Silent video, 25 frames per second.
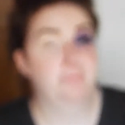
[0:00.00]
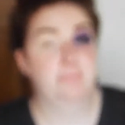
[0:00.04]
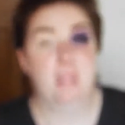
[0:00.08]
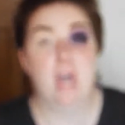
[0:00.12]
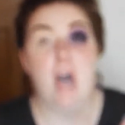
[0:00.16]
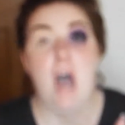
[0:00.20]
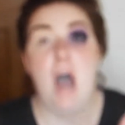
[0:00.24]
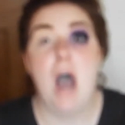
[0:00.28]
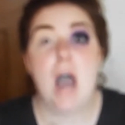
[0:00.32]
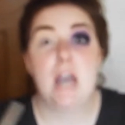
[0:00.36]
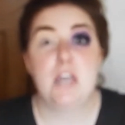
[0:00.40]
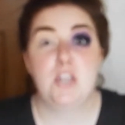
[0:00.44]

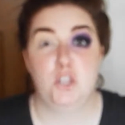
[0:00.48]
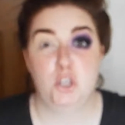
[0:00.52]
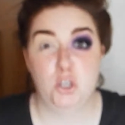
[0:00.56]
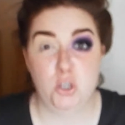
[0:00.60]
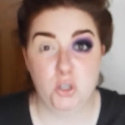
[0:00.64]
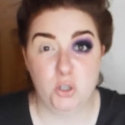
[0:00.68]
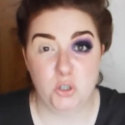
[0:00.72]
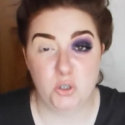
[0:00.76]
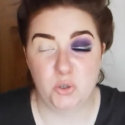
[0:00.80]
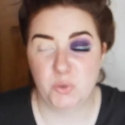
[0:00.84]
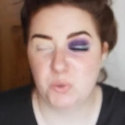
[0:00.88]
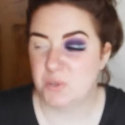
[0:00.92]
I
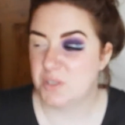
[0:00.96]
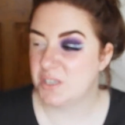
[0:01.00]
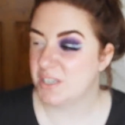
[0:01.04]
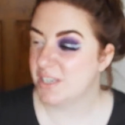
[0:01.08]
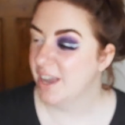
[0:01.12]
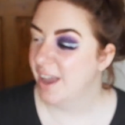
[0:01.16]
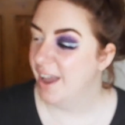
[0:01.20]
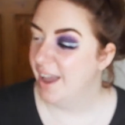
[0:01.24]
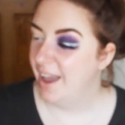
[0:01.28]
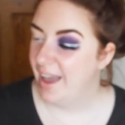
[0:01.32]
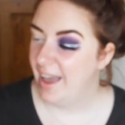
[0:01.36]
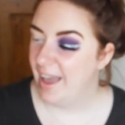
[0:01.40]
used
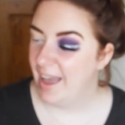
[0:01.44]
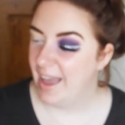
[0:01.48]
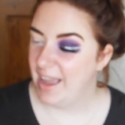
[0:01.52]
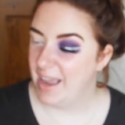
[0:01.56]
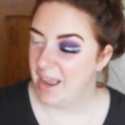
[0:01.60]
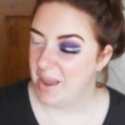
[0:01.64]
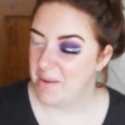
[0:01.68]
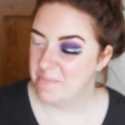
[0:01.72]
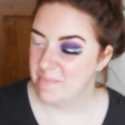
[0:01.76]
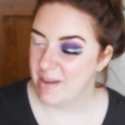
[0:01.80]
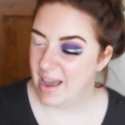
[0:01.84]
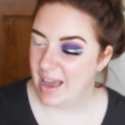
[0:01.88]
a
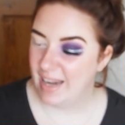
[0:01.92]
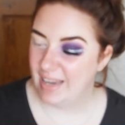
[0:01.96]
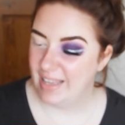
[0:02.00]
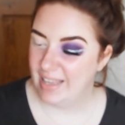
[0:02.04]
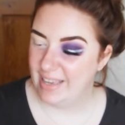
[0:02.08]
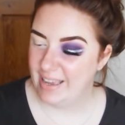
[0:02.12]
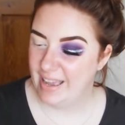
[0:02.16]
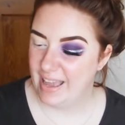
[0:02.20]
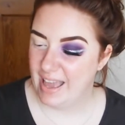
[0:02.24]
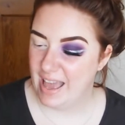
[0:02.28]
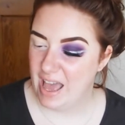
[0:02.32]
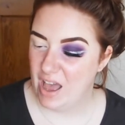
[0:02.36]

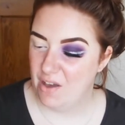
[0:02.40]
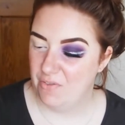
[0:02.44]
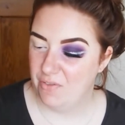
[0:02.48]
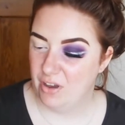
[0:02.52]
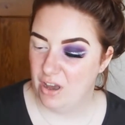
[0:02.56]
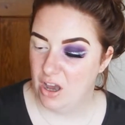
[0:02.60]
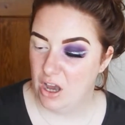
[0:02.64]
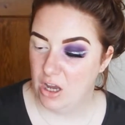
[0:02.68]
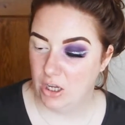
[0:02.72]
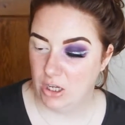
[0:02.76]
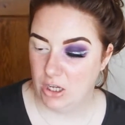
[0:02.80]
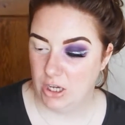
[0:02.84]
Mally
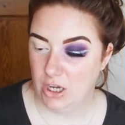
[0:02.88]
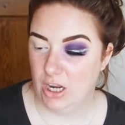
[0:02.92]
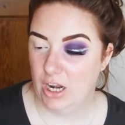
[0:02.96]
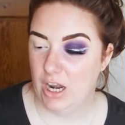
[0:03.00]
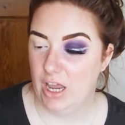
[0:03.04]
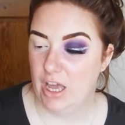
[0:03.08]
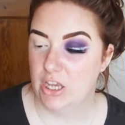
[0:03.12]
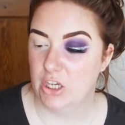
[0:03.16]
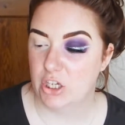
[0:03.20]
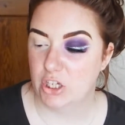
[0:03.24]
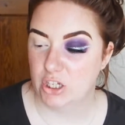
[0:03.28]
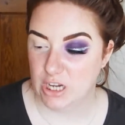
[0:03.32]

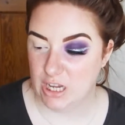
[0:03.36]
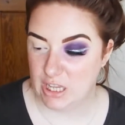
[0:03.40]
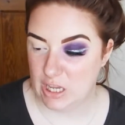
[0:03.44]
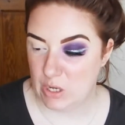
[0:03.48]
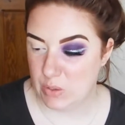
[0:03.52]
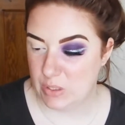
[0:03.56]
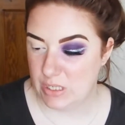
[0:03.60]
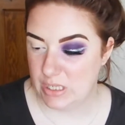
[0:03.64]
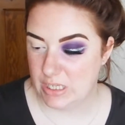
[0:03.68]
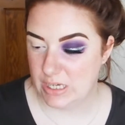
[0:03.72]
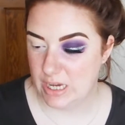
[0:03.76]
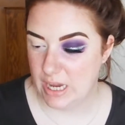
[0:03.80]
Evercolour shadow
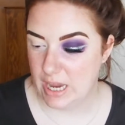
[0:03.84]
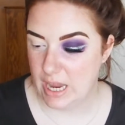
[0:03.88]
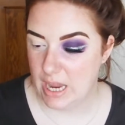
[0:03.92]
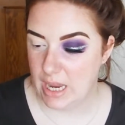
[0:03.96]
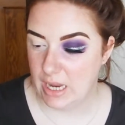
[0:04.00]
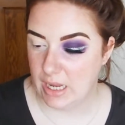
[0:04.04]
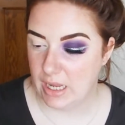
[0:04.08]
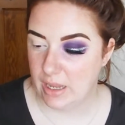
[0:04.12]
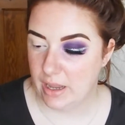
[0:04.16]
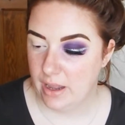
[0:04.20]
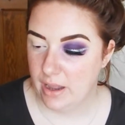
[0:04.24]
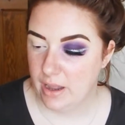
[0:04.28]

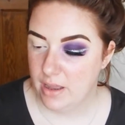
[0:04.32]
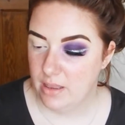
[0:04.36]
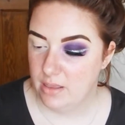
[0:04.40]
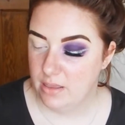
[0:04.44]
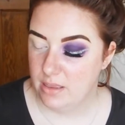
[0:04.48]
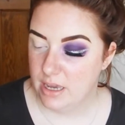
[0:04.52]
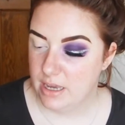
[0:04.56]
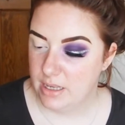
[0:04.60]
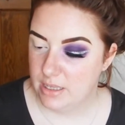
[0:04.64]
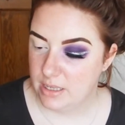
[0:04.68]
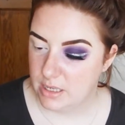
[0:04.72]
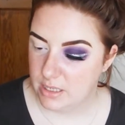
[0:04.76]
stick.
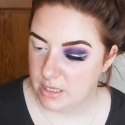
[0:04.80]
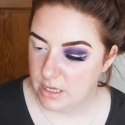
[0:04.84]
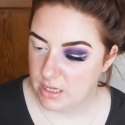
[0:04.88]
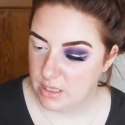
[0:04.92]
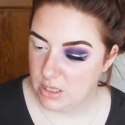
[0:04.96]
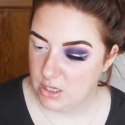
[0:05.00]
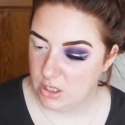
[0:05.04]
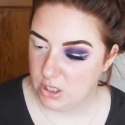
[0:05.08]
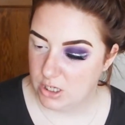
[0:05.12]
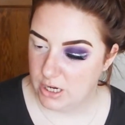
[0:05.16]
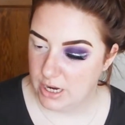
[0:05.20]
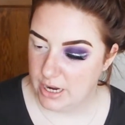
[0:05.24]
This is in the
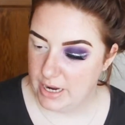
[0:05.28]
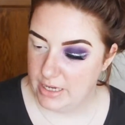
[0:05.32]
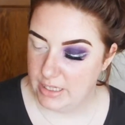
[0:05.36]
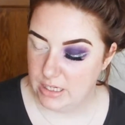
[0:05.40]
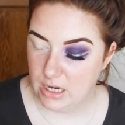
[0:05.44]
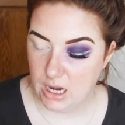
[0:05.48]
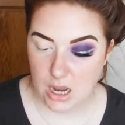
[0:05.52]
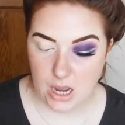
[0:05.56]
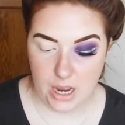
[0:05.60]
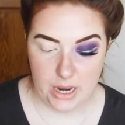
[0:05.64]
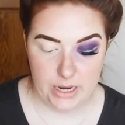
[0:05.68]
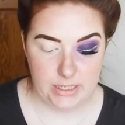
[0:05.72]
shade
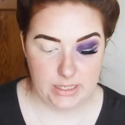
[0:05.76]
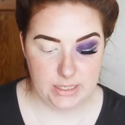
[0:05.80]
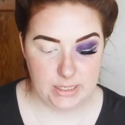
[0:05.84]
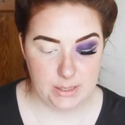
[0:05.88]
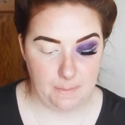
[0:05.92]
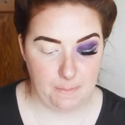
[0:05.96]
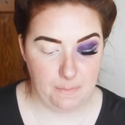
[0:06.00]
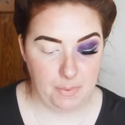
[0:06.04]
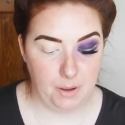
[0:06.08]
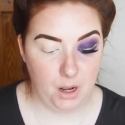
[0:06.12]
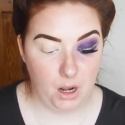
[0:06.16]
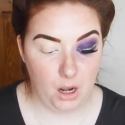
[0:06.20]
Iced
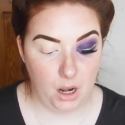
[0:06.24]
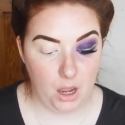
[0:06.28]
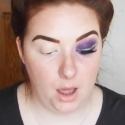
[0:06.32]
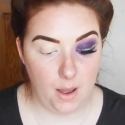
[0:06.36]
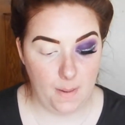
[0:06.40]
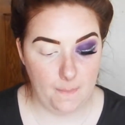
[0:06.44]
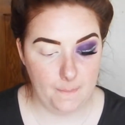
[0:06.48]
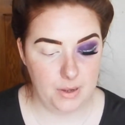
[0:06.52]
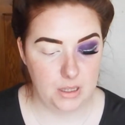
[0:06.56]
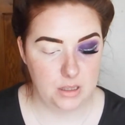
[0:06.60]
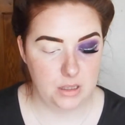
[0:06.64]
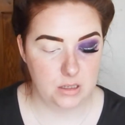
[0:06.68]

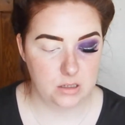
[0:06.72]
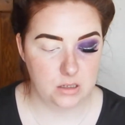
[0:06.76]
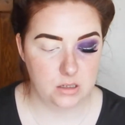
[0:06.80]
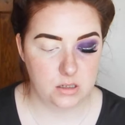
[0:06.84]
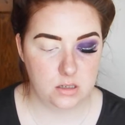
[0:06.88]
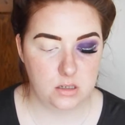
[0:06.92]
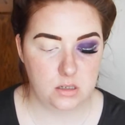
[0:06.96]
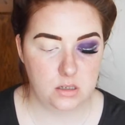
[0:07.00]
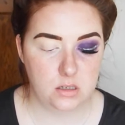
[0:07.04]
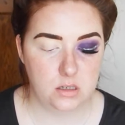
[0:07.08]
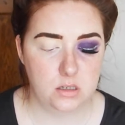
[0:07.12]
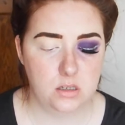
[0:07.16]
Plum, and this is
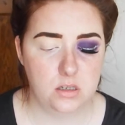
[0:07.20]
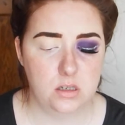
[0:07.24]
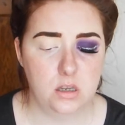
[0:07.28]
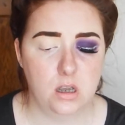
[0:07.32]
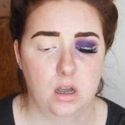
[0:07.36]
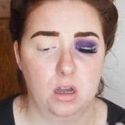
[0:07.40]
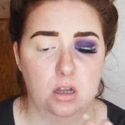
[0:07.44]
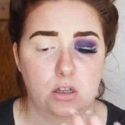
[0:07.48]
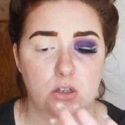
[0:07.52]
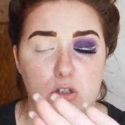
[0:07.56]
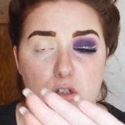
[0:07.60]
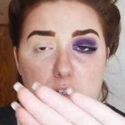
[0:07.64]

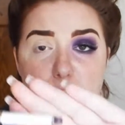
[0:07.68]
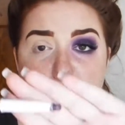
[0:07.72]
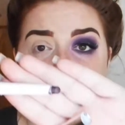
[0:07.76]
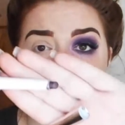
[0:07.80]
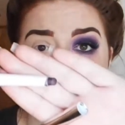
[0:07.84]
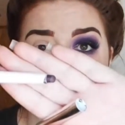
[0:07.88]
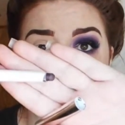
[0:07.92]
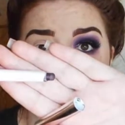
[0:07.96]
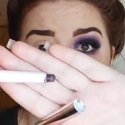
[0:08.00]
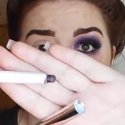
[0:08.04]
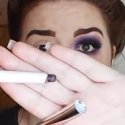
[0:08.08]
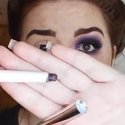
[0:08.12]
such a
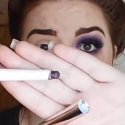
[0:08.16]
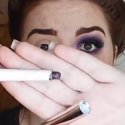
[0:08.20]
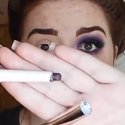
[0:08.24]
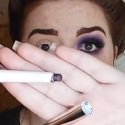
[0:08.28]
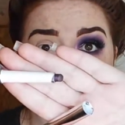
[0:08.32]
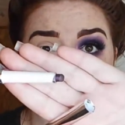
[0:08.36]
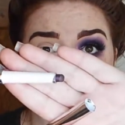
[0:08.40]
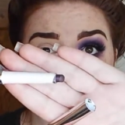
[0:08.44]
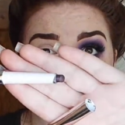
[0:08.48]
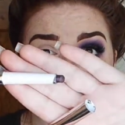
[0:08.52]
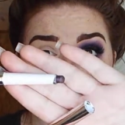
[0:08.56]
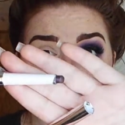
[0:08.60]
gorgeous
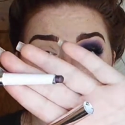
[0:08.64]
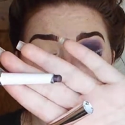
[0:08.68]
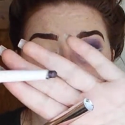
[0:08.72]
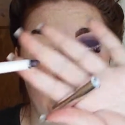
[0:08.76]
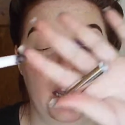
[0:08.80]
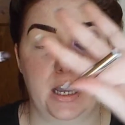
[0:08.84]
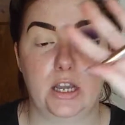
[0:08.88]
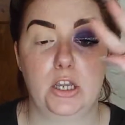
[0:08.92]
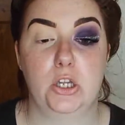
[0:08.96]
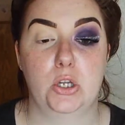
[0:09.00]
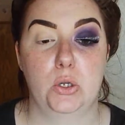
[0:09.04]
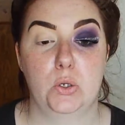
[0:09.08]
purple shade, and
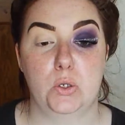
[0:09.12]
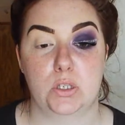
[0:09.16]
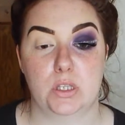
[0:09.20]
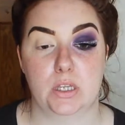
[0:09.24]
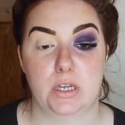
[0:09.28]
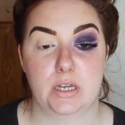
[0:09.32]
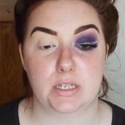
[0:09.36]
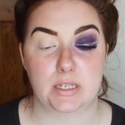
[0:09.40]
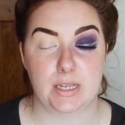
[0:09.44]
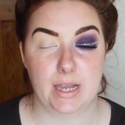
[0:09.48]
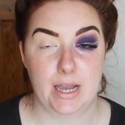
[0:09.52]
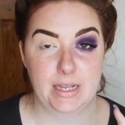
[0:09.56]
I use
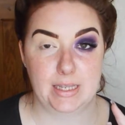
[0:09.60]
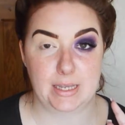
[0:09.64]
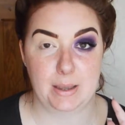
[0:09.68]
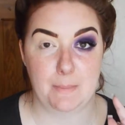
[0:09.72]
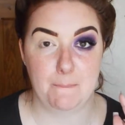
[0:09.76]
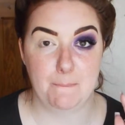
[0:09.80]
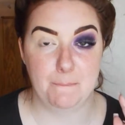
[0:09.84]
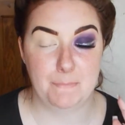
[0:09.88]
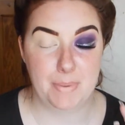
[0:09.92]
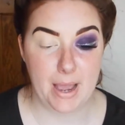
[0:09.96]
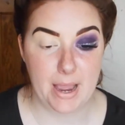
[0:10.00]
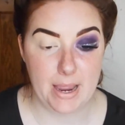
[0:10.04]
this as a
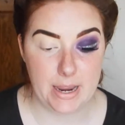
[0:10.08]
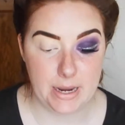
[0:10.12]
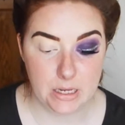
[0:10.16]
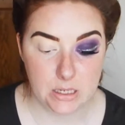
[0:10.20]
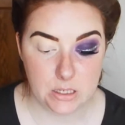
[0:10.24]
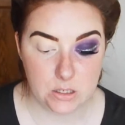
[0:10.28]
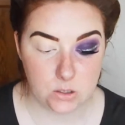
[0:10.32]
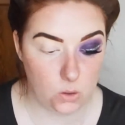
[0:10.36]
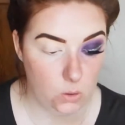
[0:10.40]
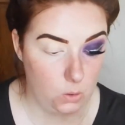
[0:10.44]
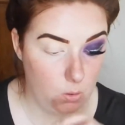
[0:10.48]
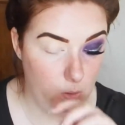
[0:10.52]

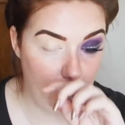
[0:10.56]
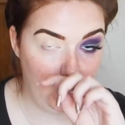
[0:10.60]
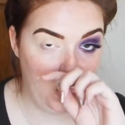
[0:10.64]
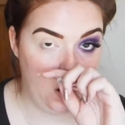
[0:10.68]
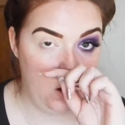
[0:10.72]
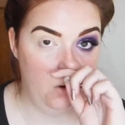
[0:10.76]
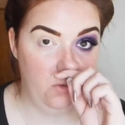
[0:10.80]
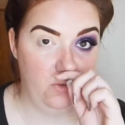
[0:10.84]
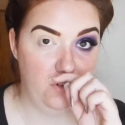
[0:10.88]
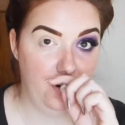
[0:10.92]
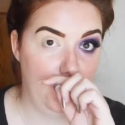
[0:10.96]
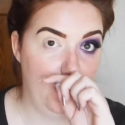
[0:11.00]
base all
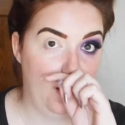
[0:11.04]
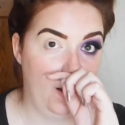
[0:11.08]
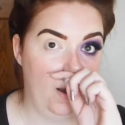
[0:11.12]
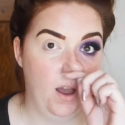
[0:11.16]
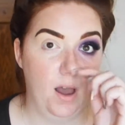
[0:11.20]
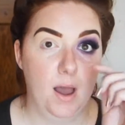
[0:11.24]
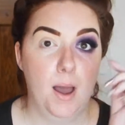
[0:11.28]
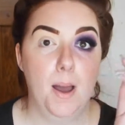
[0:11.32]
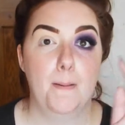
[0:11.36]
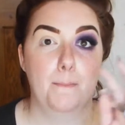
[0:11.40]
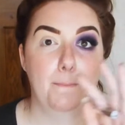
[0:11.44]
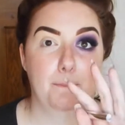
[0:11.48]
over
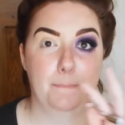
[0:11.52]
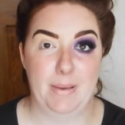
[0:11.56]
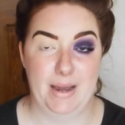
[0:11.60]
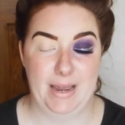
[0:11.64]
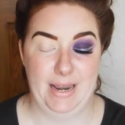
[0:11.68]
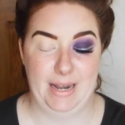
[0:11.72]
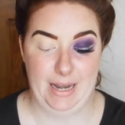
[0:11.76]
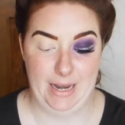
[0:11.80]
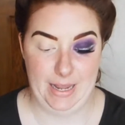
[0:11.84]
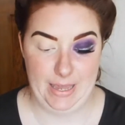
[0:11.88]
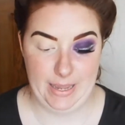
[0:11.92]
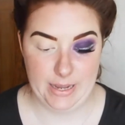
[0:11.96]
my
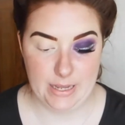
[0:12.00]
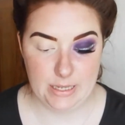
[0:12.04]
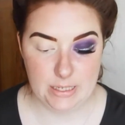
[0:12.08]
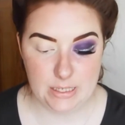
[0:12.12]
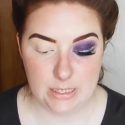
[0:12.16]
lid.